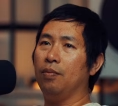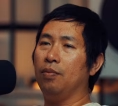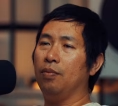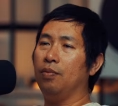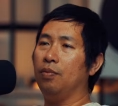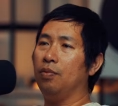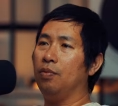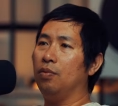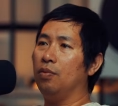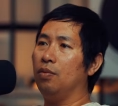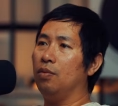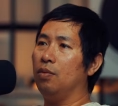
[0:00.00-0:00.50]

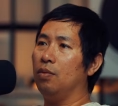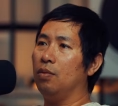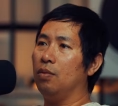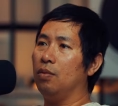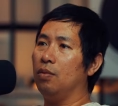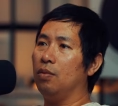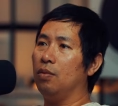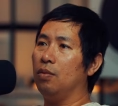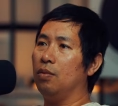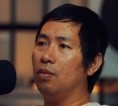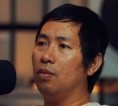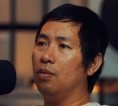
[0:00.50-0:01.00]

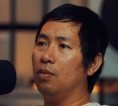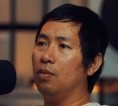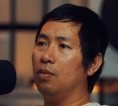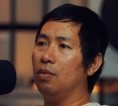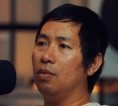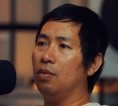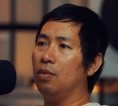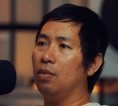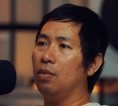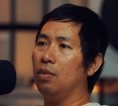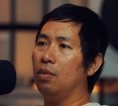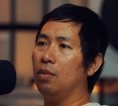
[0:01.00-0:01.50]

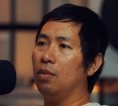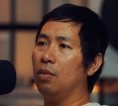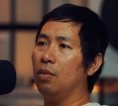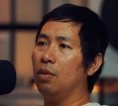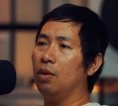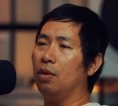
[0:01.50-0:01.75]
(silence)